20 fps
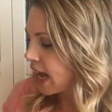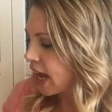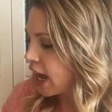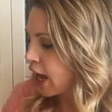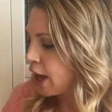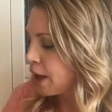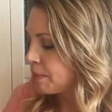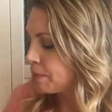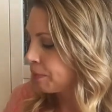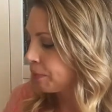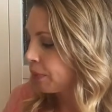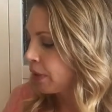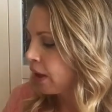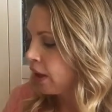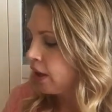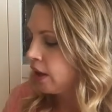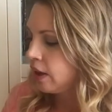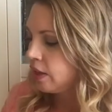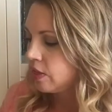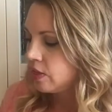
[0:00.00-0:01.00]
Um,
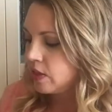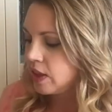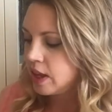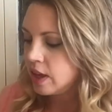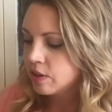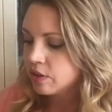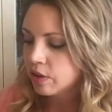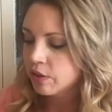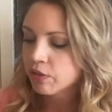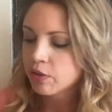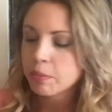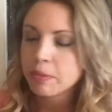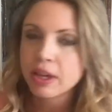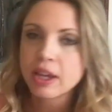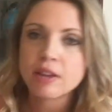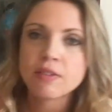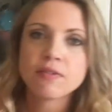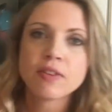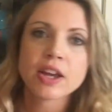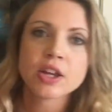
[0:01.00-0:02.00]
these are from a
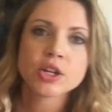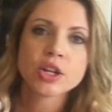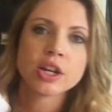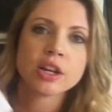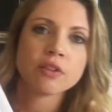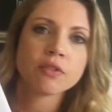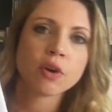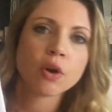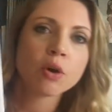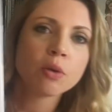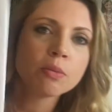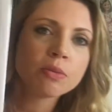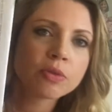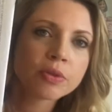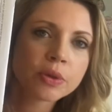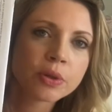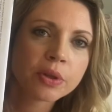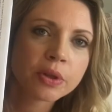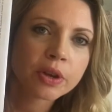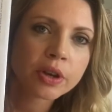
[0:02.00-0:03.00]
confession of a
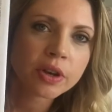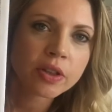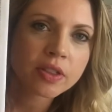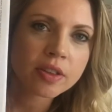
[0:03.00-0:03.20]
homeschooler,